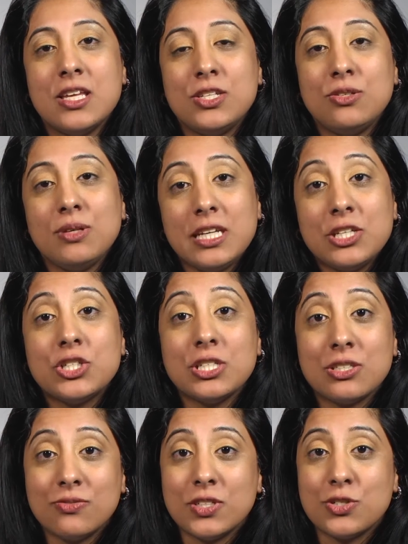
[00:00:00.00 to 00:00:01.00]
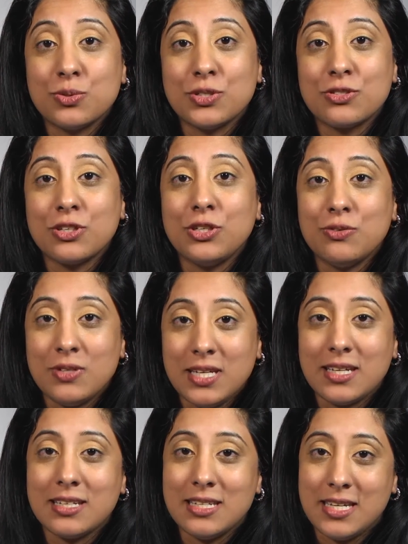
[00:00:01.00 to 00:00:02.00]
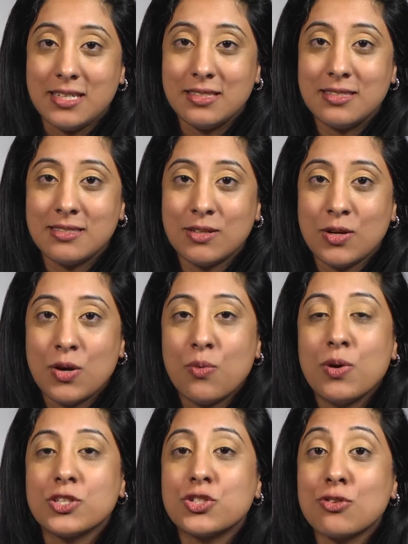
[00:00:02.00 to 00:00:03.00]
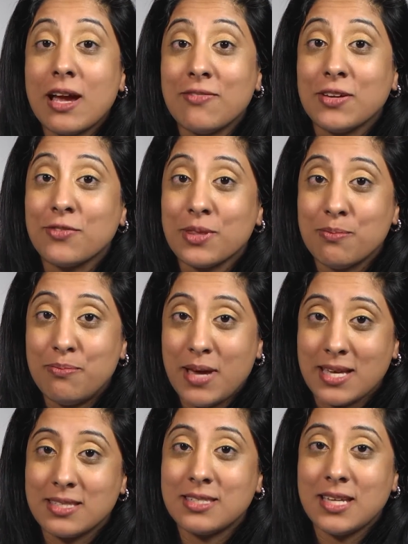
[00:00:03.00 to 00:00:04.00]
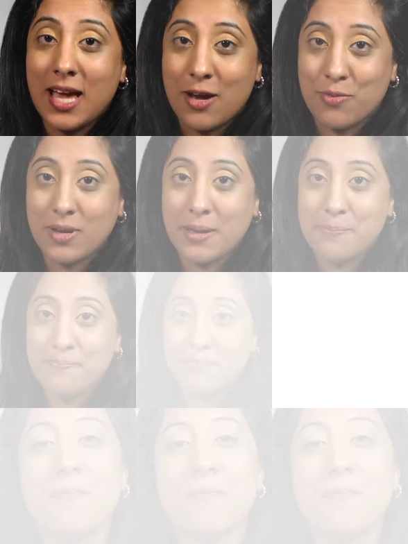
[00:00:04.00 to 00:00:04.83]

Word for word: to each individual's unique needs while striving for the best outcome.